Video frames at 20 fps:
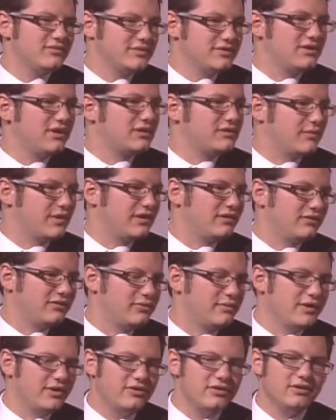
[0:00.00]
We talked about it a
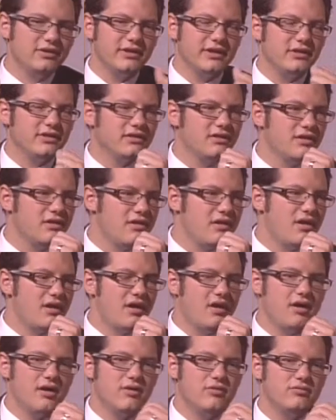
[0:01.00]
little bit earlier.
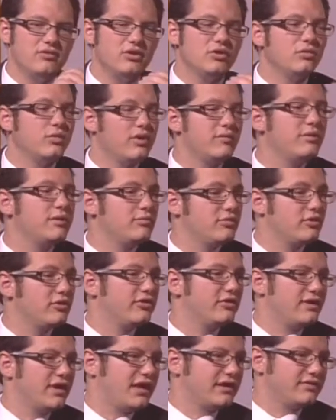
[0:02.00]
You know, when people go to
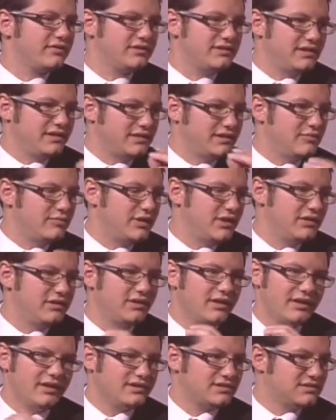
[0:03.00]
the doctor, they take the opinion
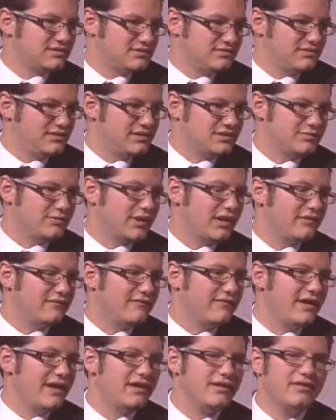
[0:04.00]
like it's blind
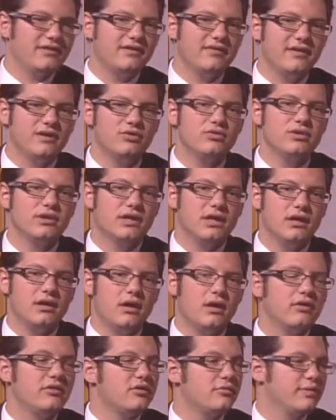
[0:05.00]
faith, and they don't get
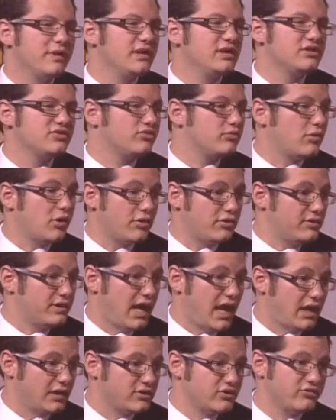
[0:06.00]
other opinions from other
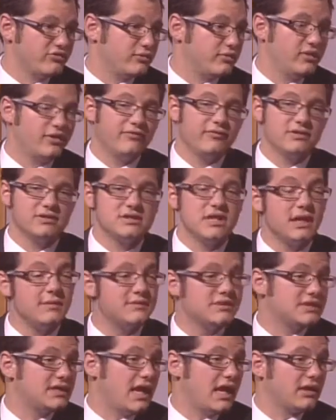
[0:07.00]
doctors, from different
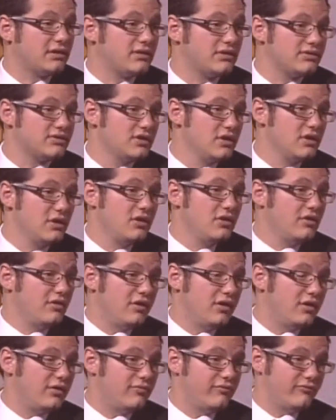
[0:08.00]
types of doctors,
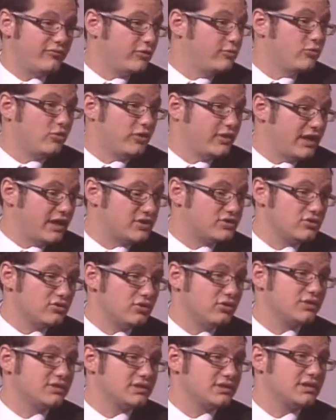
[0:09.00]
from more natural
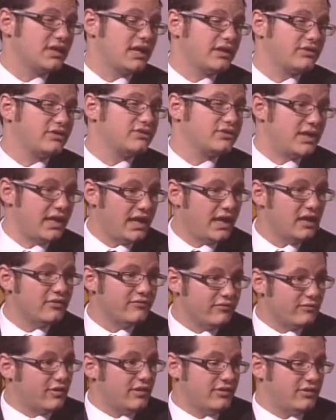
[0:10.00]
holistic doctors, and
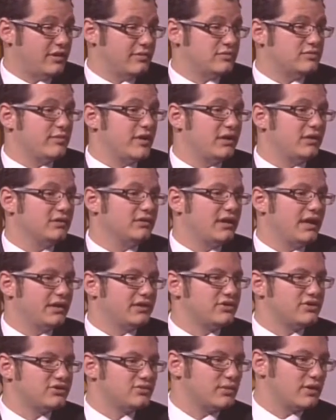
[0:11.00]
from other types of medical
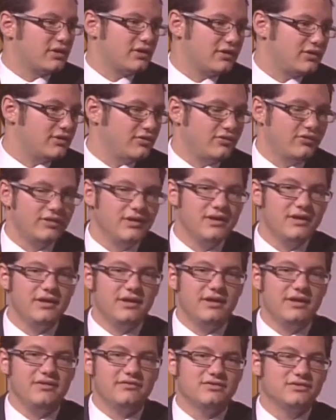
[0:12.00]
doctors. Where, you know,
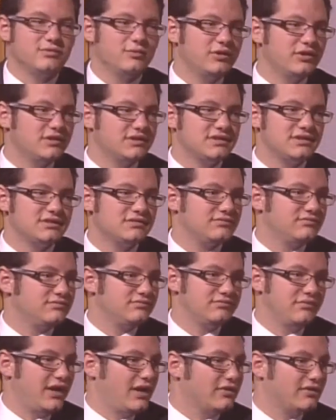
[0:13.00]
if someone's
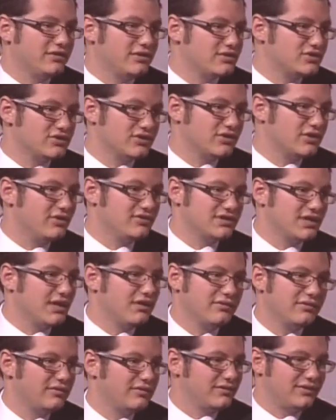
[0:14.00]
air conditioner goes
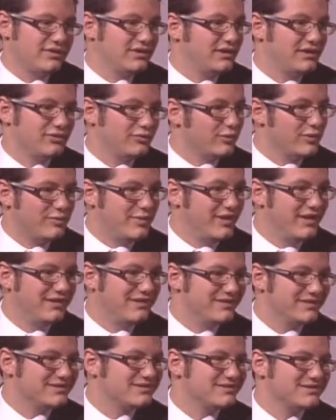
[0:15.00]
out, to get 3
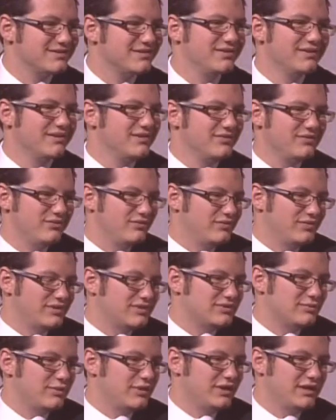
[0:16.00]
opinions. When
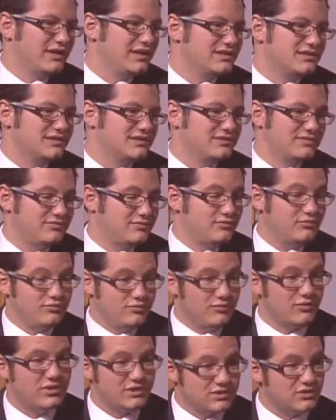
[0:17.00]
somebody
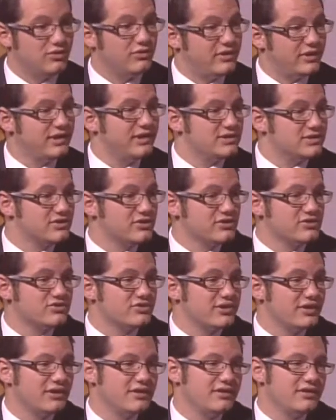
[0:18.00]
is told they need
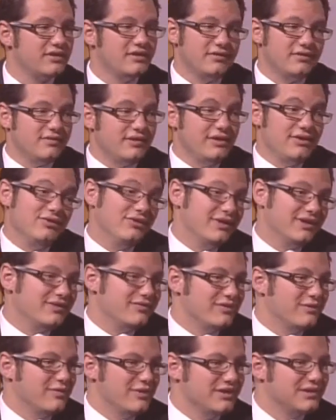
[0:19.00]
surgery, they don't get
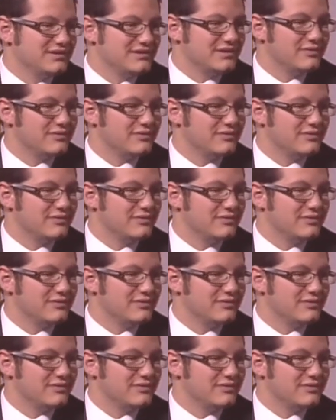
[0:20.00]
3 opinions.